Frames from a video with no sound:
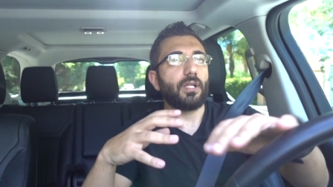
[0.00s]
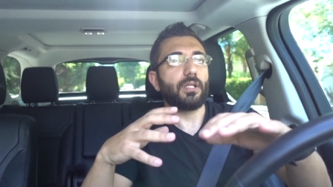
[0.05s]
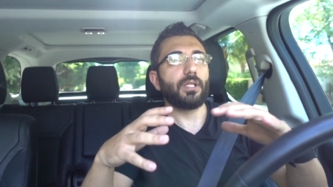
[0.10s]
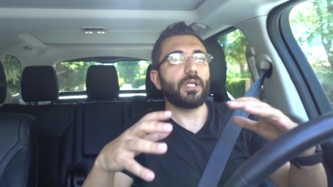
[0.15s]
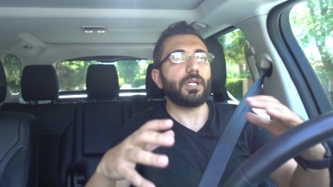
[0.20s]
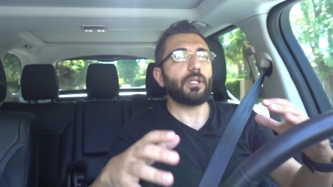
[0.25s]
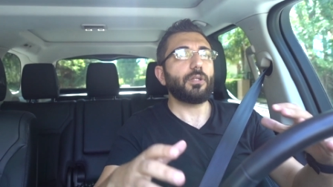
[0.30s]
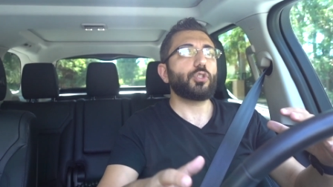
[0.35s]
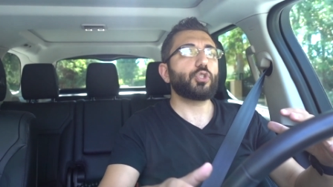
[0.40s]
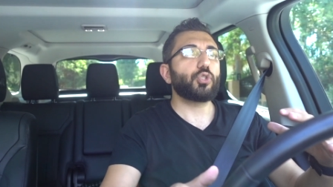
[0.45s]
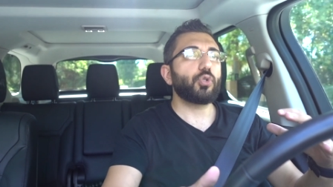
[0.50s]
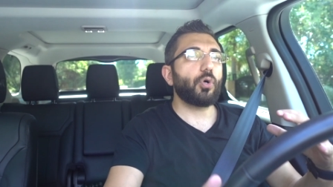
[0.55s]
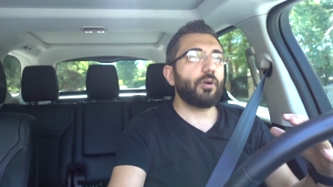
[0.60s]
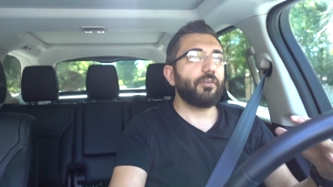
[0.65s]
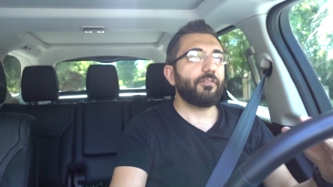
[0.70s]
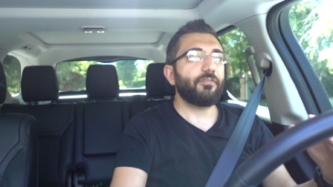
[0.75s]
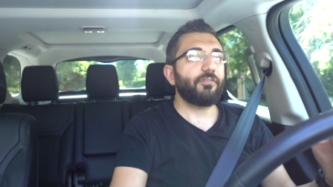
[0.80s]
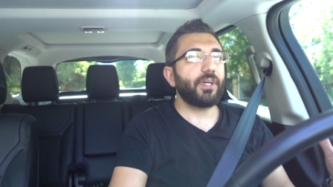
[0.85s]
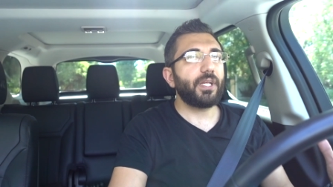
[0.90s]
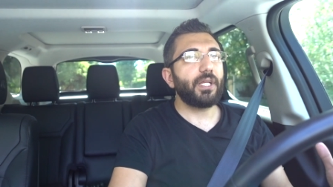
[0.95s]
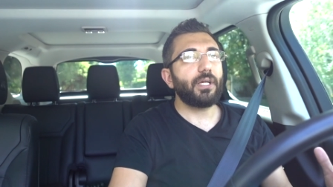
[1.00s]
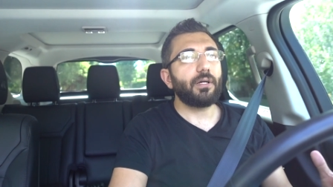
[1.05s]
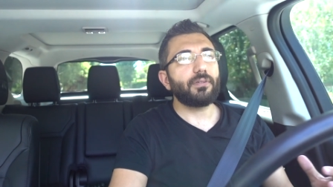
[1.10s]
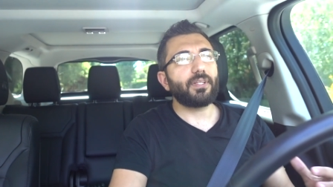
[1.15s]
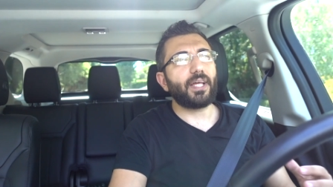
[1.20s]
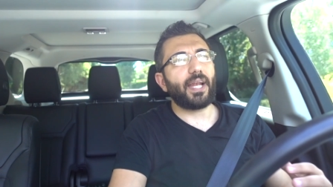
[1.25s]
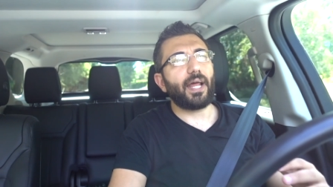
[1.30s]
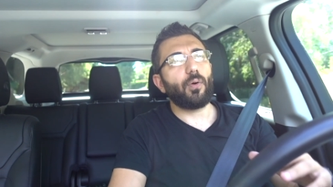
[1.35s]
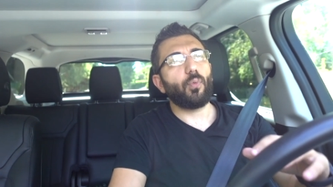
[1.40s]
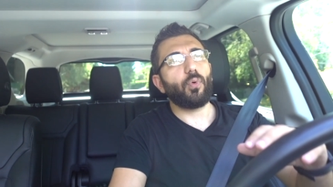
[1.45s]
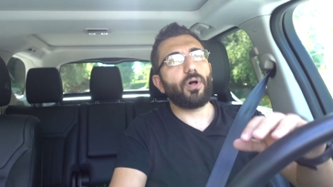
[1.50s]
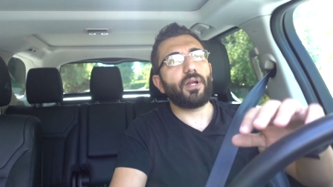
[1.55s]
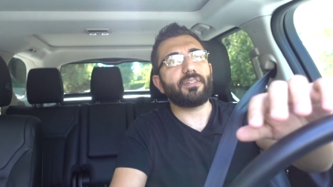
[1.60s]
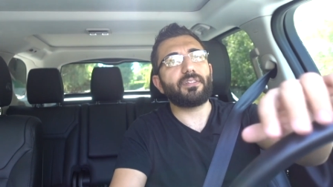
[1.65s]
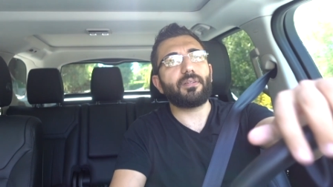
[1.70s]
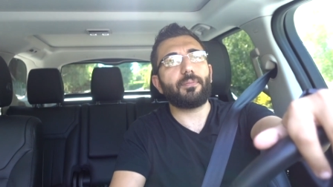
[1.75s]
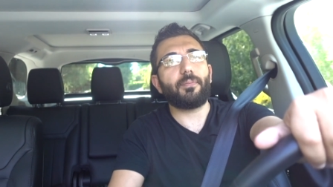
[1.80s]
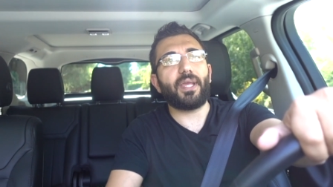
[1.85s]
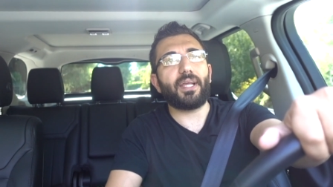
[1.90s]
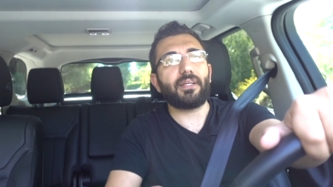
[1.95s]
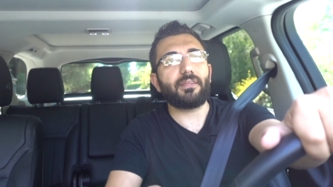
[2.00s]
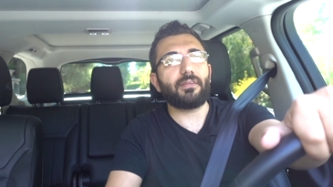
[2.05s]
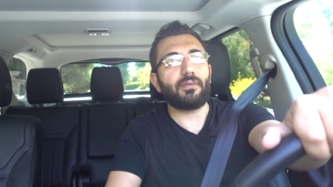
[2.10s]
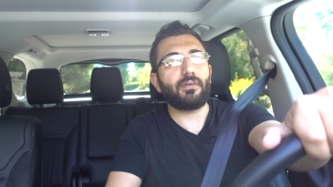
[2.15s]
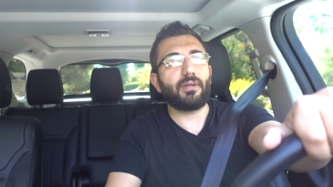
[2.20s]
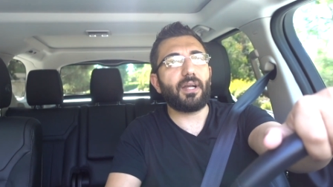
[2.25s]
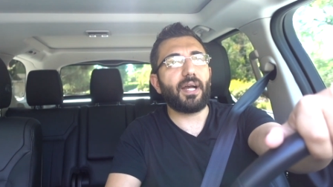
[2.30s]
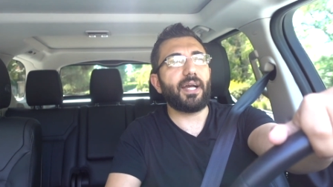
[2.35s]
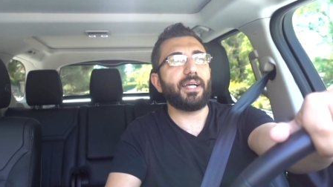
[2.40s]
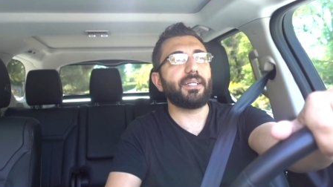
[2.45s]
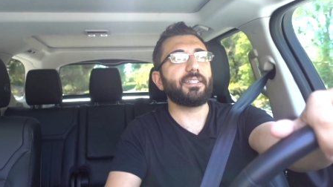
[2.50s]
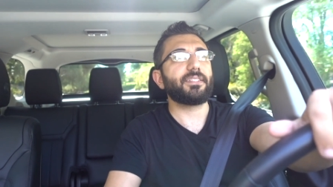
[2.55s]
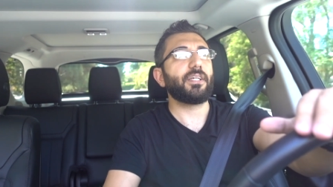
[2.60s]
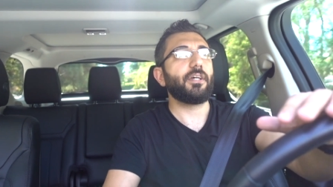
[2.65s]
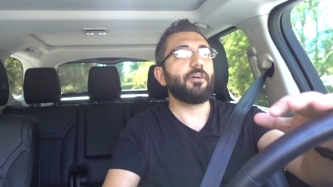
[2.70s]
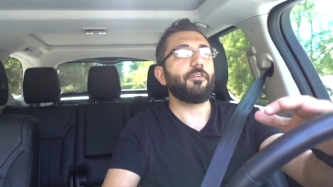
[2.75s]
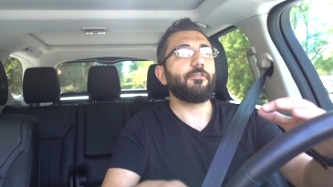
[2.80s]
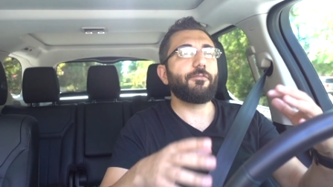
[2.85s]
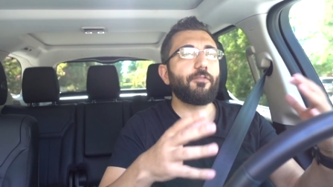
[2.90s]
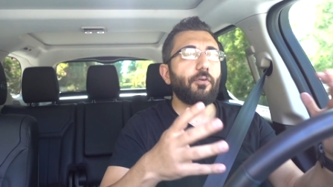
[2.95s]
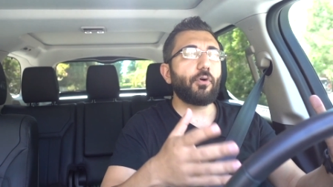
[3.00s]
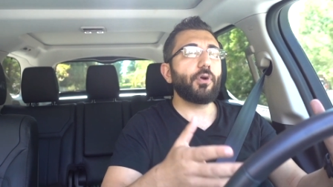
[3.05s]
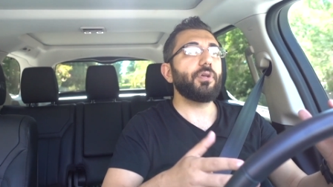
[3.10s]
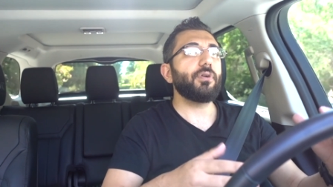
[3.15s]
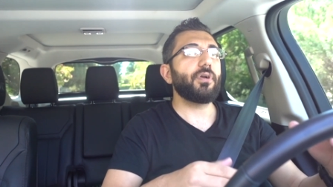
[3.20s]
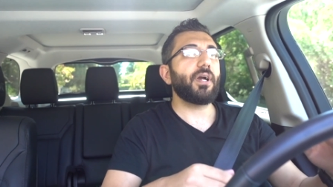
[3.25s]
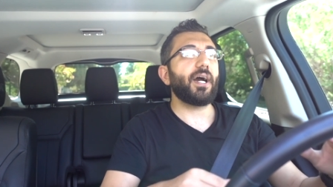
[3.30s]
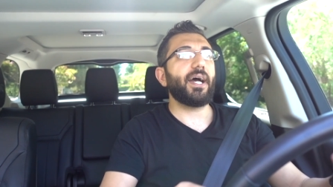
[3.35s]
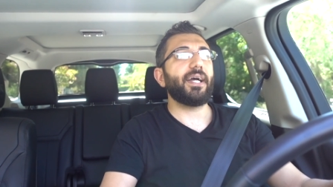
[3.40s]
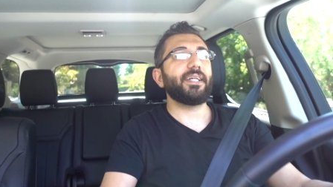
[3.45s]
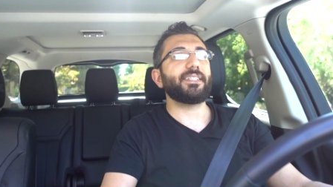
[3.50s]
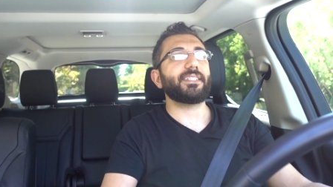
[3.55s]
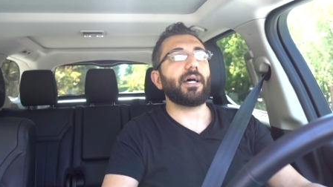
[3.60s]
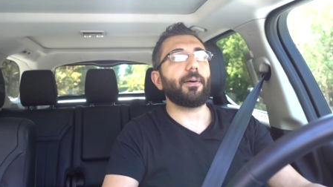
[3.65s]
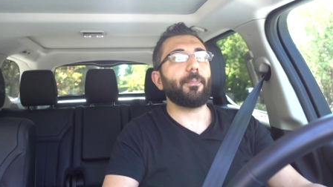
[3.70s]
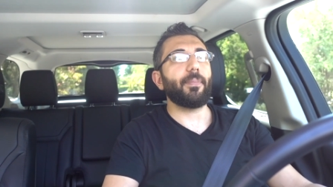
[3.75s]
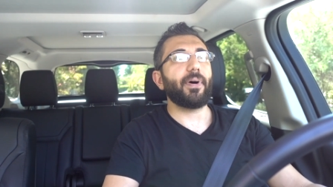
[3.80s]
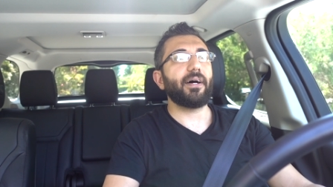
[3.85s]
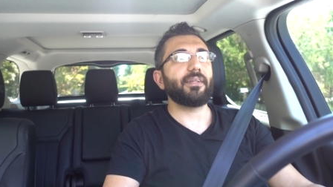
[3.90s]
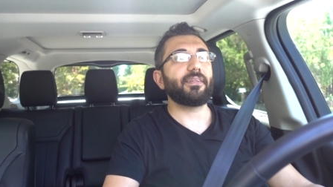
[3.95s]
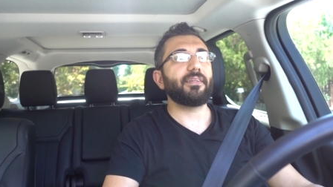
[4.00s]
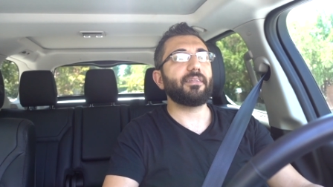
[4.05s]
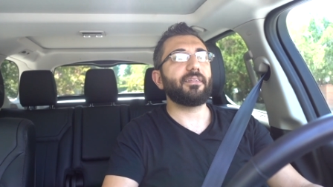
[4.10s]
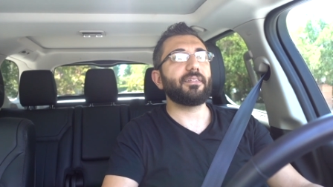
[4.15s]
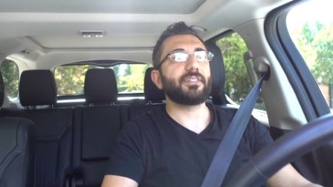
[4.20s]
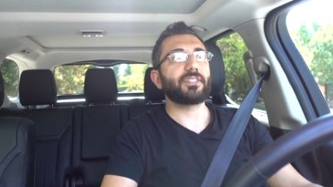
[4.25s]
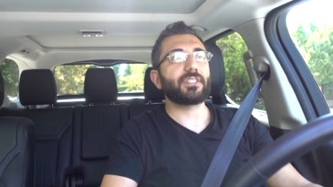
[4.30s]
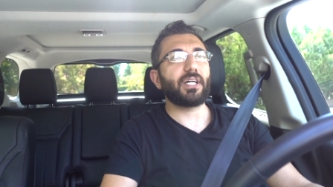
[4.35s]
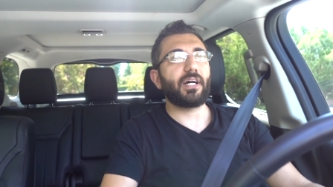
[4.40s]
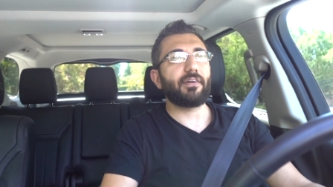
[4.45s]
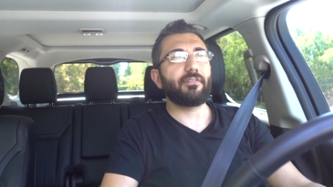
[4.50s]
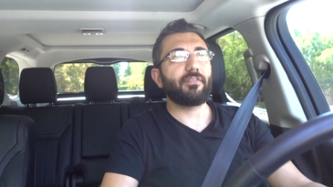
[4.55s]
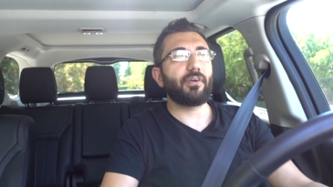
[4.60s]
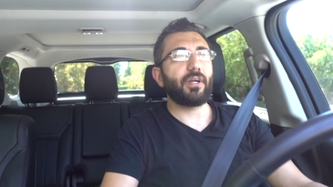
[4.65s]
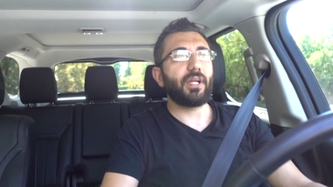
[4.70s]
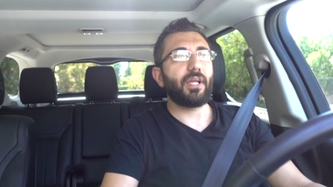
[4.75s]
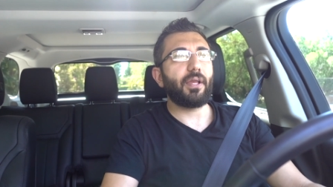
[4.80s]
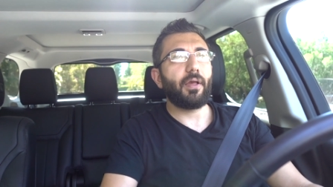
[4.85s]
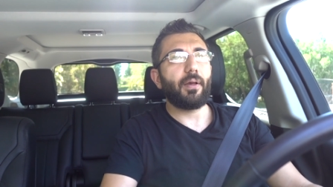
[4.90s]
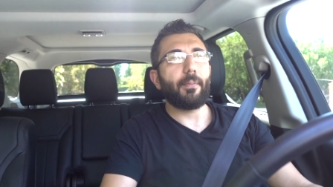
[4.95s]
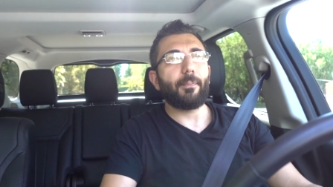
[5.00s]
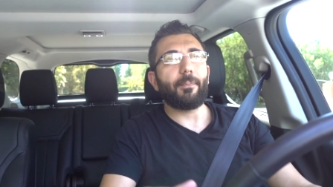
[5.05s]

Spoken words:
little short video that I wanted to make to you guys, for you guys, about the Discovery.